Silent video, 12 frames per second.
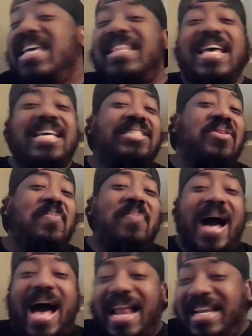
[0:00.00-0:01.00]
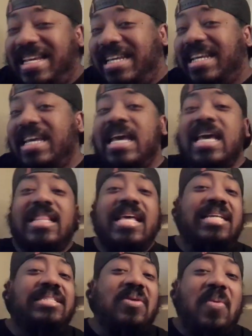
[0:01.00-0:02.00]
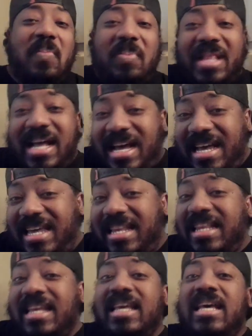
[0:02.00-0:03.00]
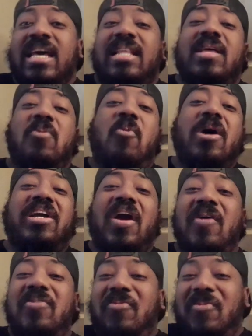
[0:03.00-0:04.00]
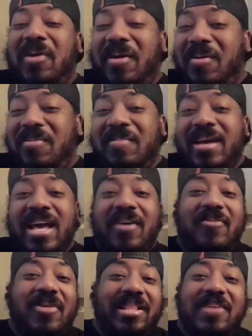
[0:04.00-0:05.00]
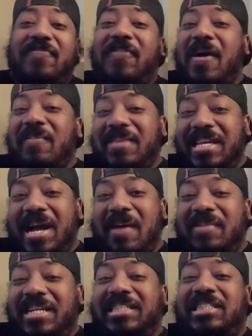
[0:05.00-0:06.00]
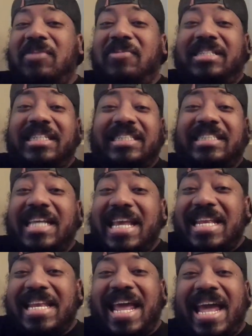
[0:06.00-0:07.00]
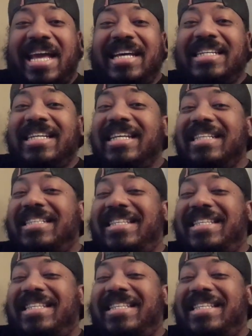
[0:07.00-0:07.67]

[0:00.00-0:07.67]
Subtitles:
there's no body, there's no blood. Then one girl in the room really fucked me up because she was just sitting there.